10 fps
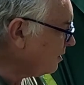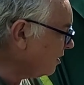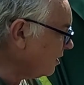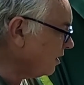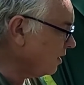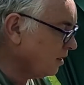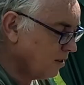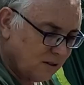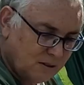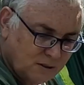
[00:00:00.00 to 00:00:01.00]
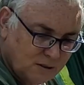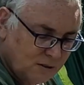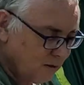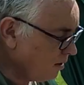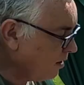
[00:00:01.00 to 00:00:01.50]
go.
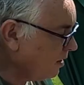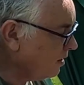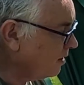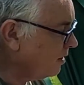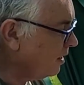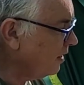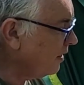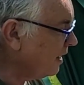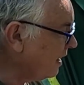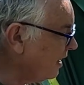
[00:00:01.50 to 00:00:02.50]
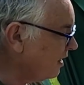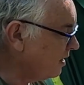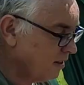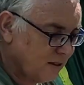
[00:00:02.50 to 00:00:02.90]
Just turn it on like that.